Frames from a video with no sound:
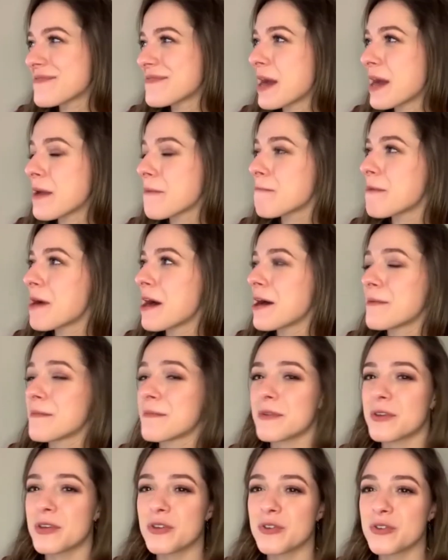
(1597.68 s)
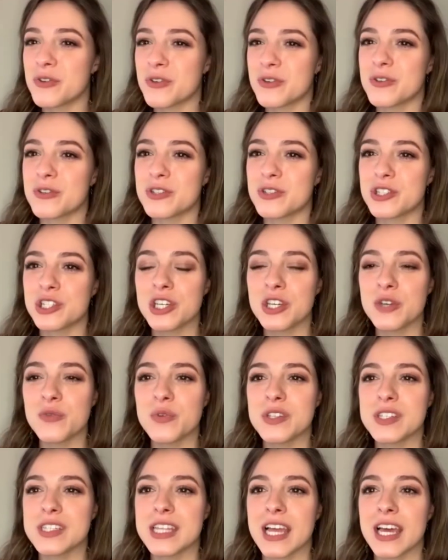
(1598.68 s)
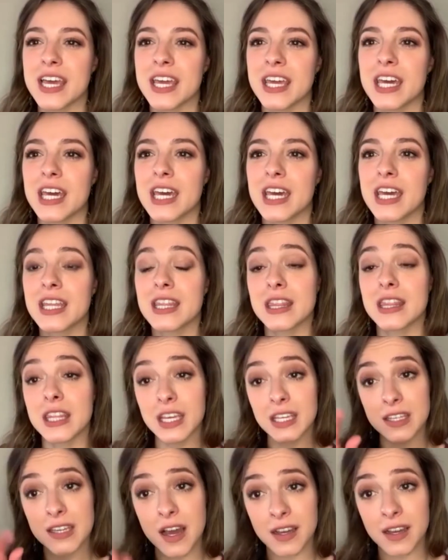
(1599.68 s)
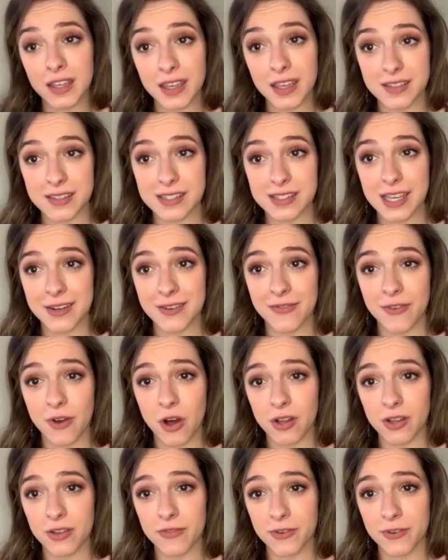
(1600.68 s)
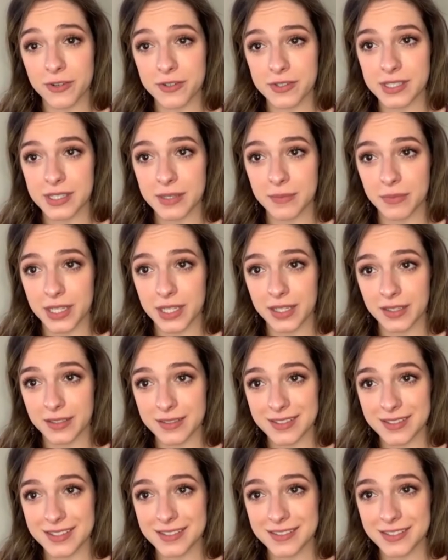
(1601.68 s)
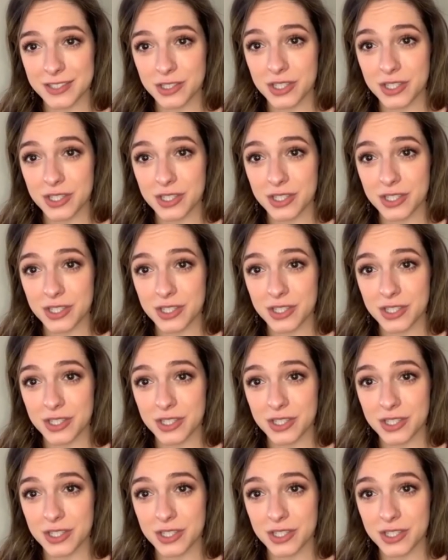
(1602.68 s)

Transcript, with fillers: my mom, in she was like the youngest out of all of her siblings. Okay.